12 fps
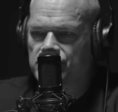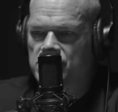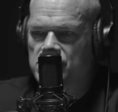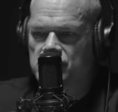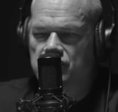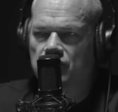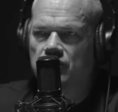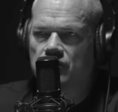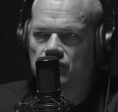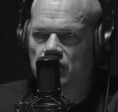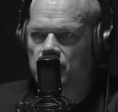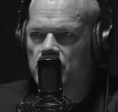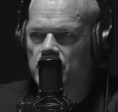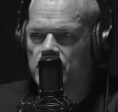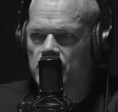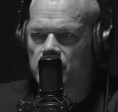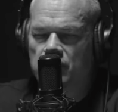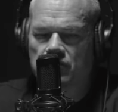just doing what we were
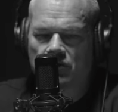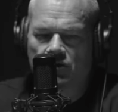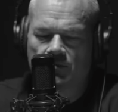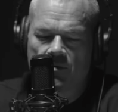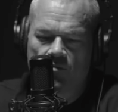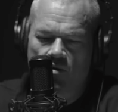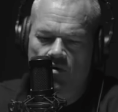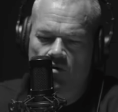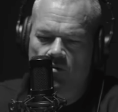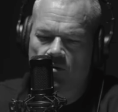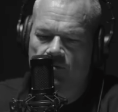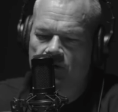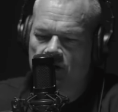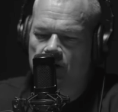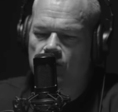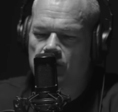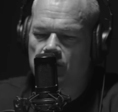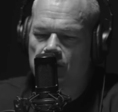doing, a little bit more normal. But yeah,
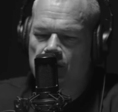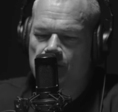we were